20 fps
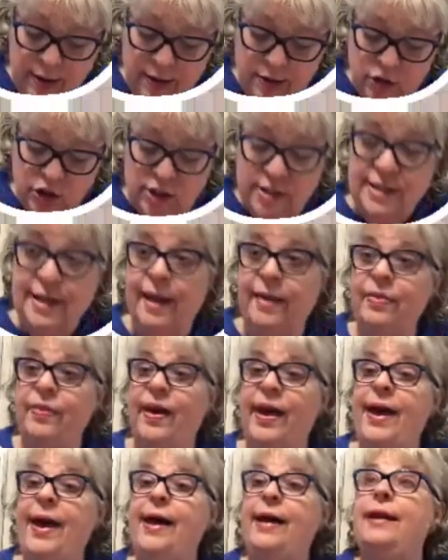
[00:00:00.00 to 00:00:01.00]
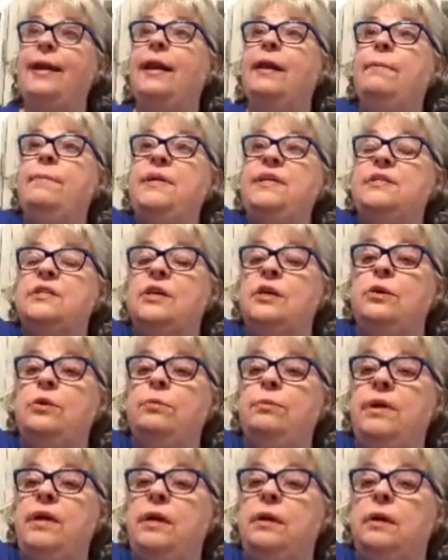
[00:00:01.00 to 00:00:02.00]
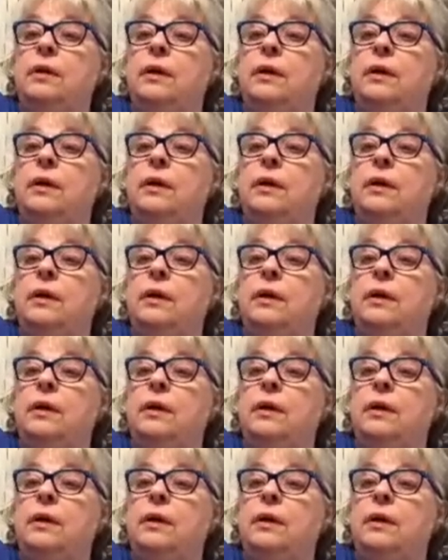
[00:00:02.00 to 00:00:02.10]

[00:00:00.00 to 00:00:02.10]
Just like that. Let me zoom.